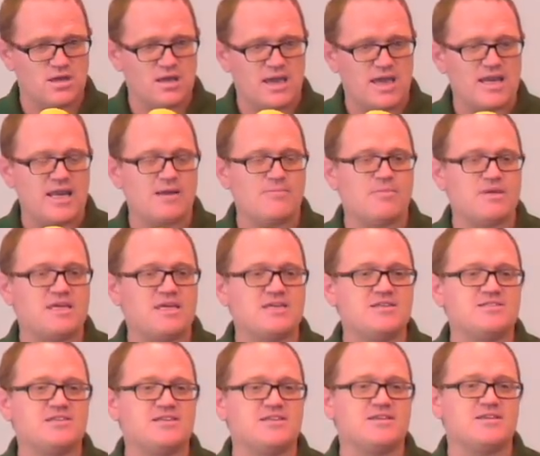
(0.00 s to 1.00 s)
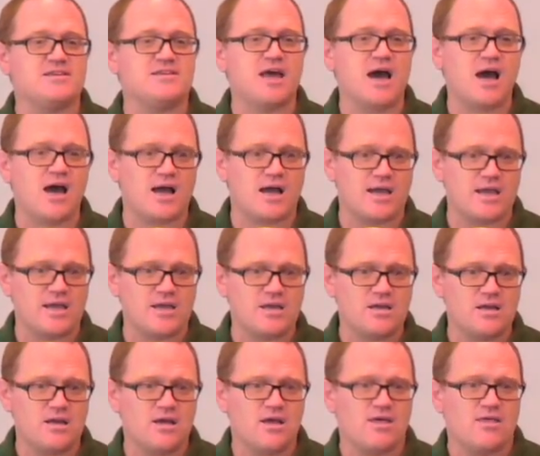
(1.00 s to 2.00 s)
And I begin to deny
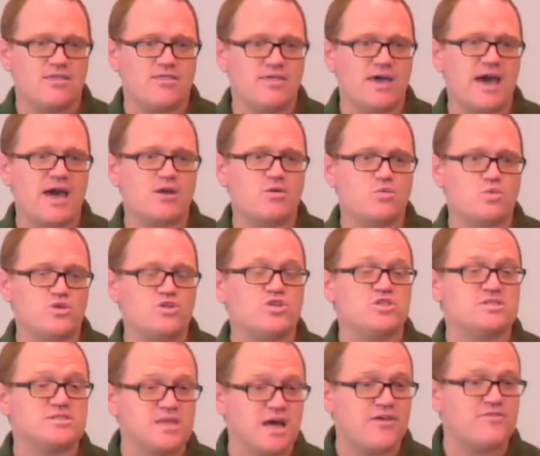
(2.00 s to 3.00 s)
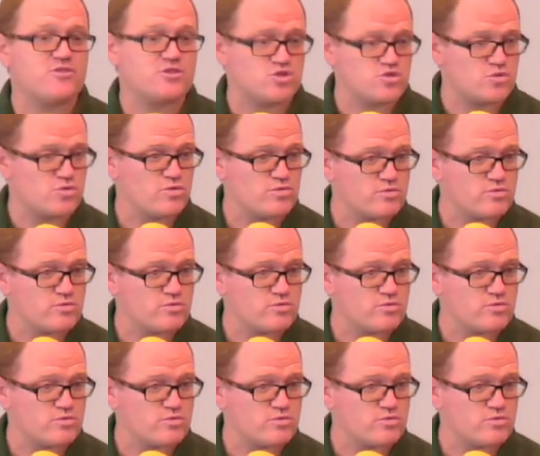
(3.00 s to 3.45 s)
that which is not the truth.